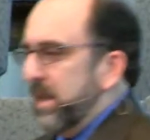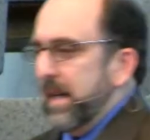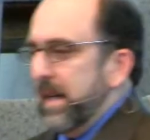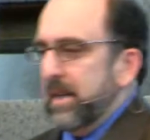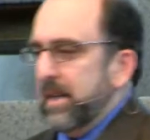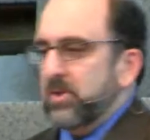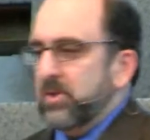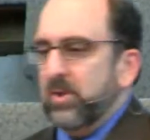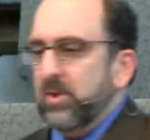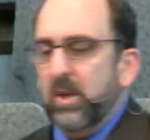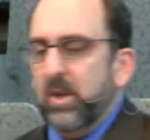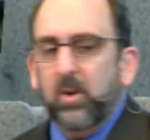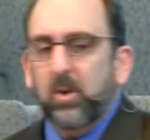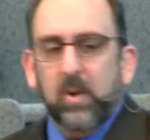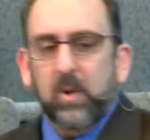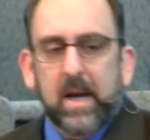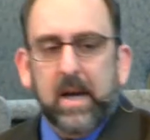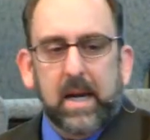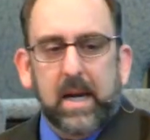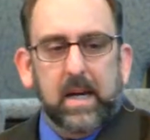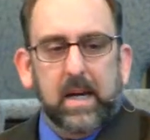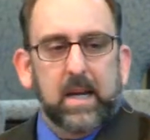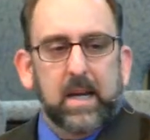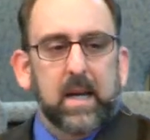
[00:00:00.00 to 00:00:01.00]
extra
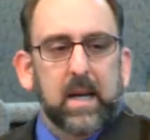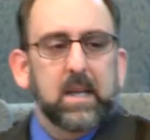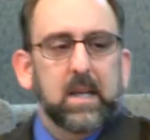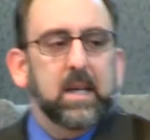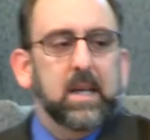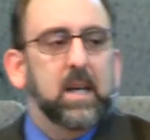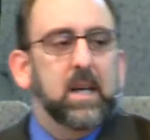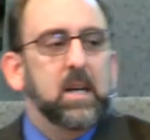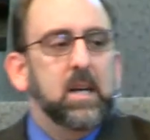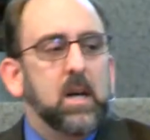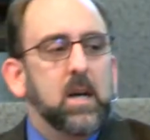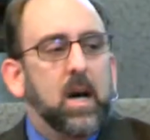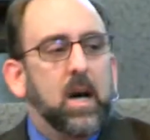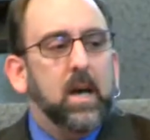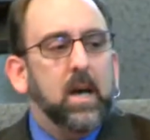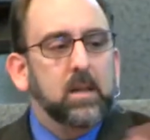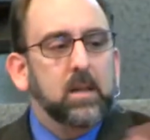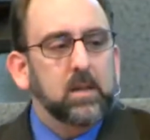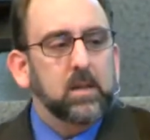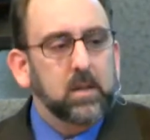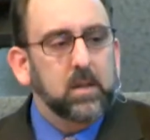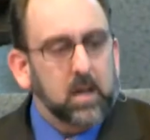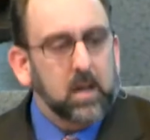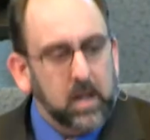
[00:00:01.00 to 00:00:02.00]
grain, had he had
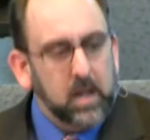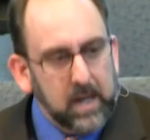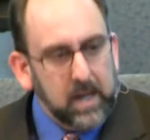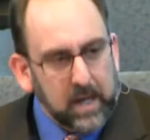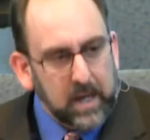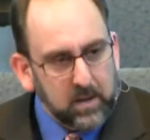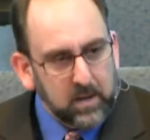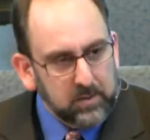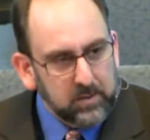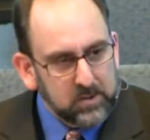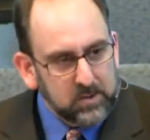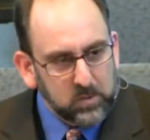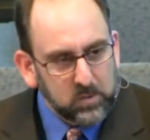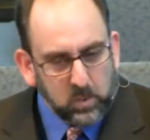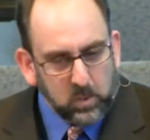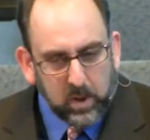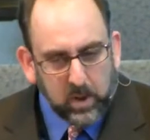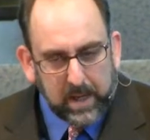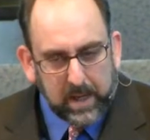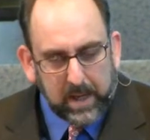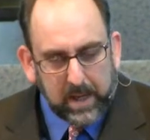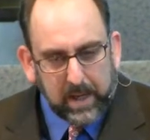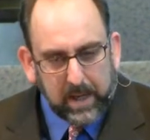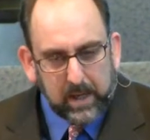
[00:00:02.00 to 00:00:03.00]
not gone out of his
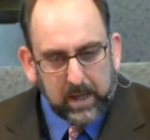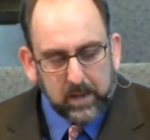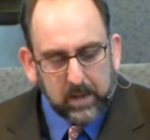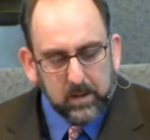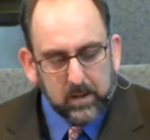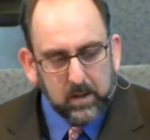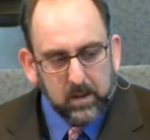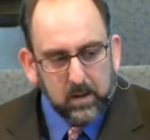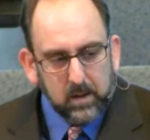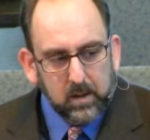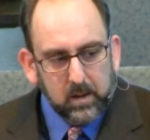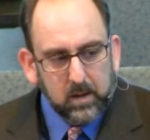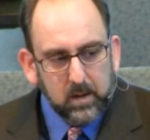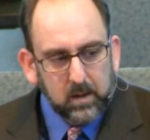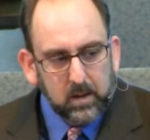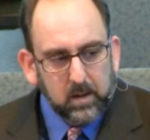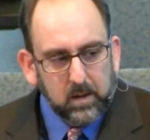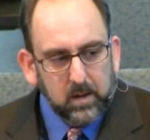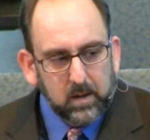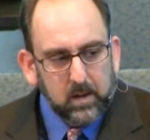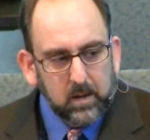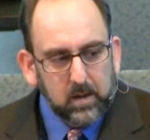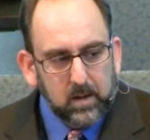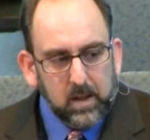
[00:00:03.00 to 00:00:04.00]
way,
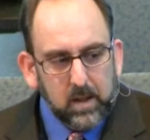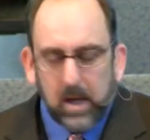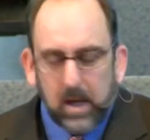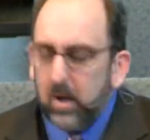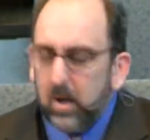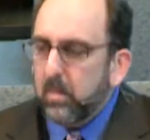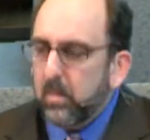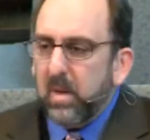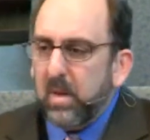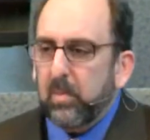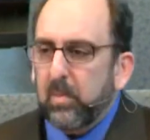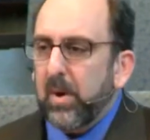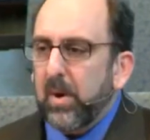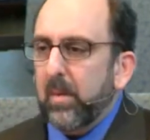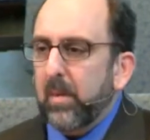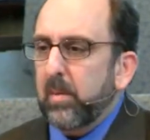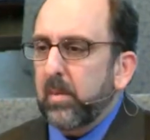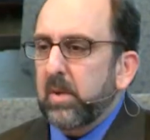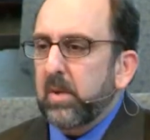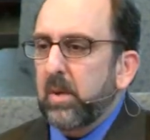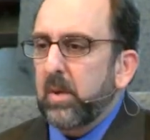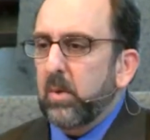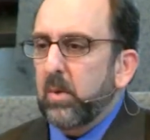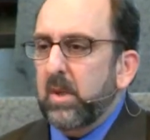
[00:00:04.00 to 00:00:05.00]
Naomi
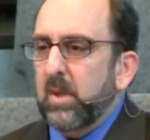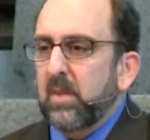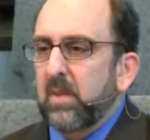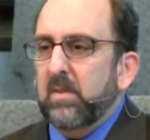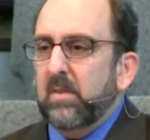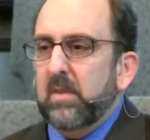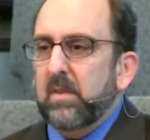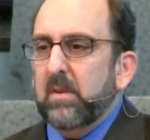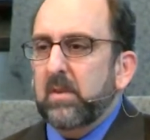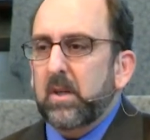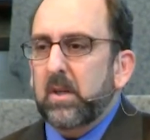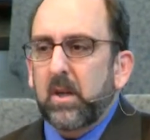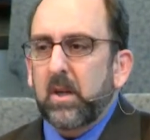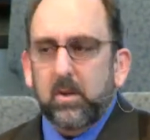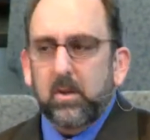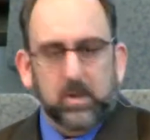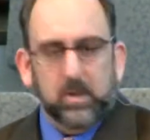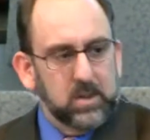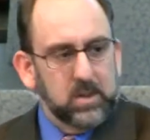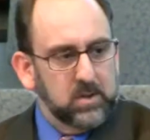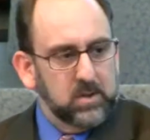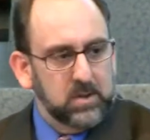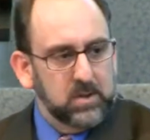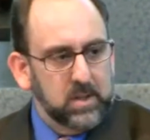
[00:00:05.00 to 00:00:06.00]
probably wouldn't have even
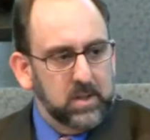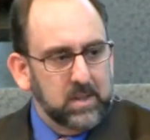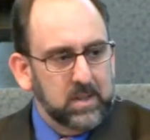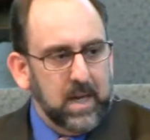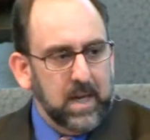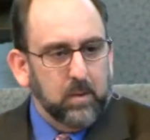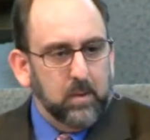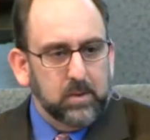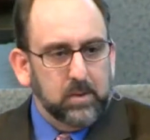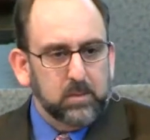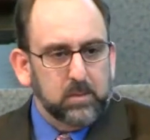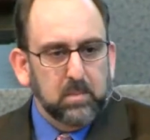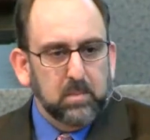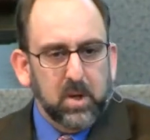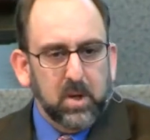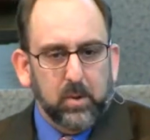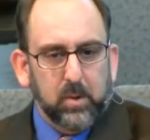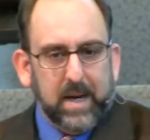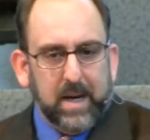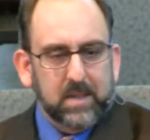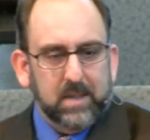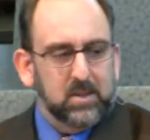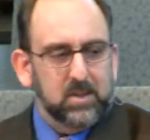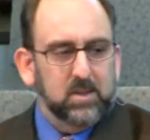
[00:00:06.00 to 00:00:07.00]
noticed that that was
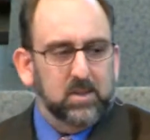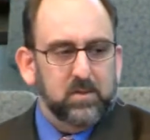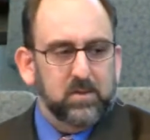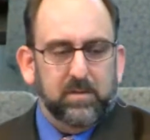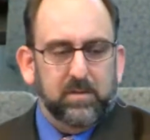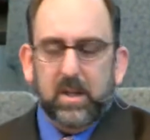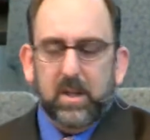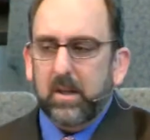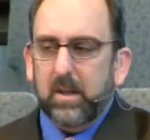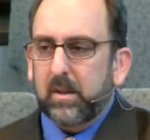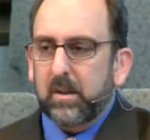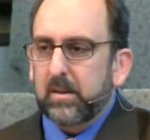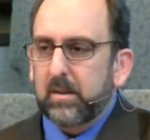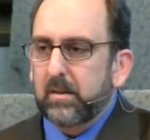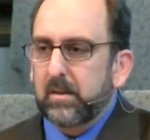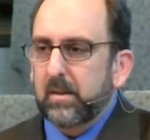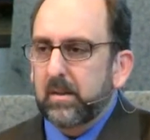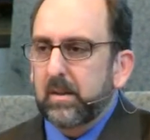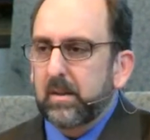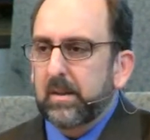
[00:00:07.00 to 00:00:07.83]
Boaz's field.